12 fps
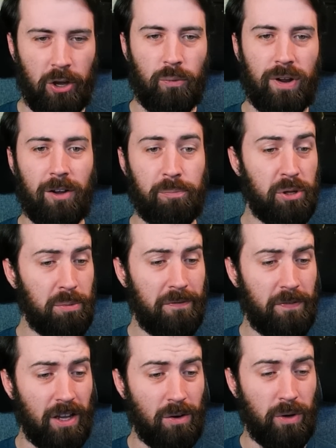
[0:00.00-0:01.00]
We have
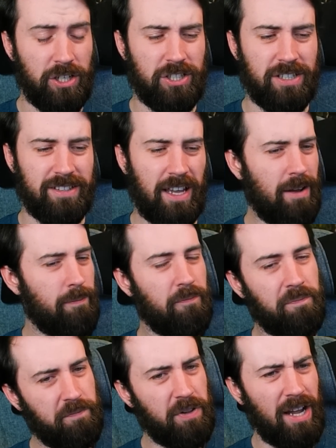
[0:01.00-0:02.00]
Plumafin, which is a
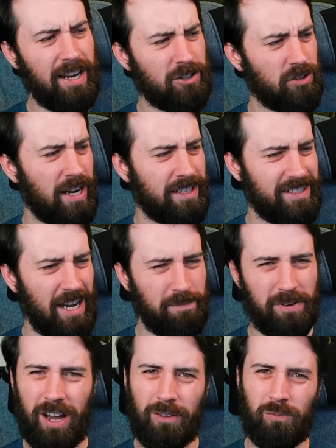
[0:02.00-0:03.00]
flying dragon
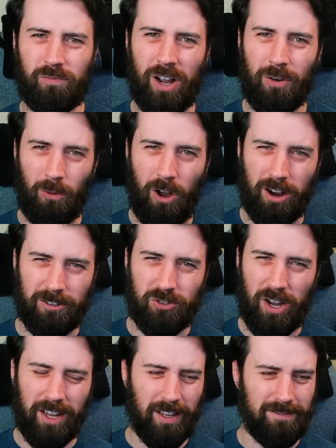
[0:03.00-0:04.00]
type, not rock
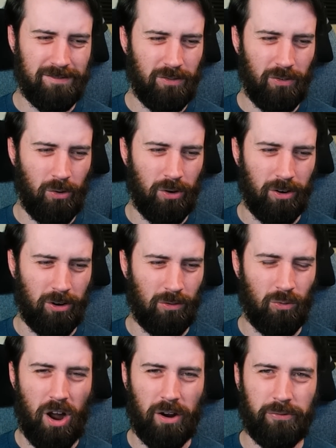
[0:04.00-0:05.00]
dragon or
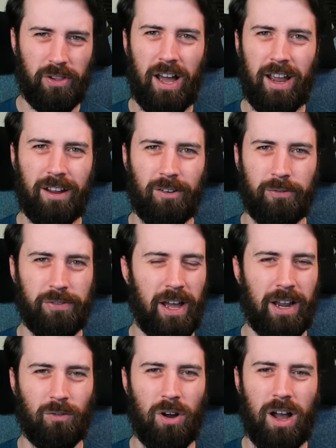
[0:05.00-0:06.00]
rock flying or
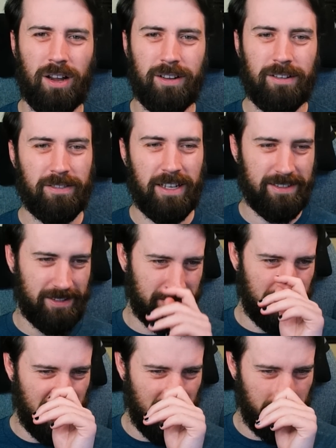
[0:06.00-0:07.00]
flying rock.
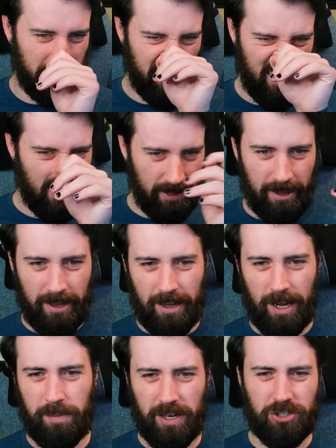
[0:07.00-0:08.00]
That's
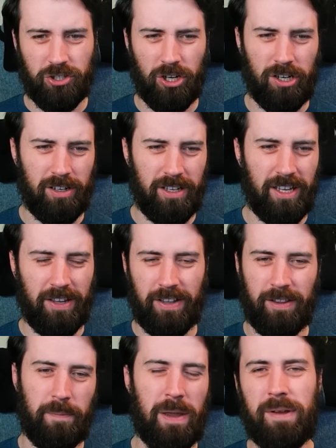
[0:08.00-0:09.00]
I'm not sure.
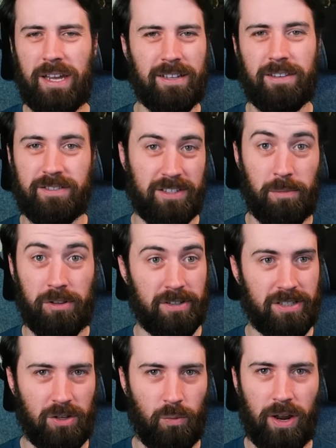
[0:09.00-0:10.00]
Maybe it's similar
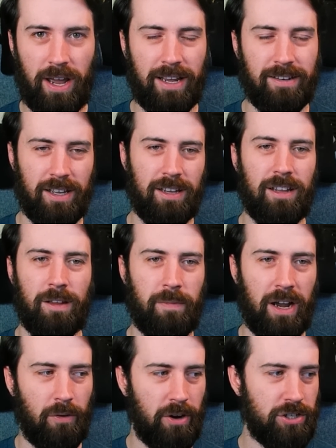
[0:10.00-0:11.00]
to what I did in
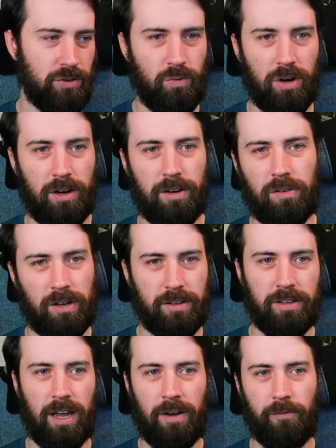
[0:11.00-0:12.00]
my region where
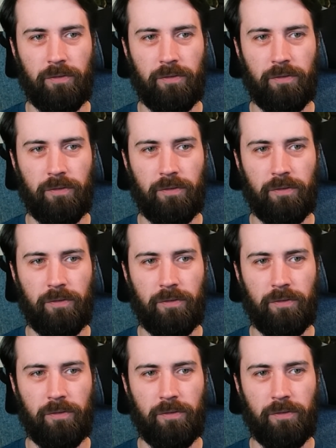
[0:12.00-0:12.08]
the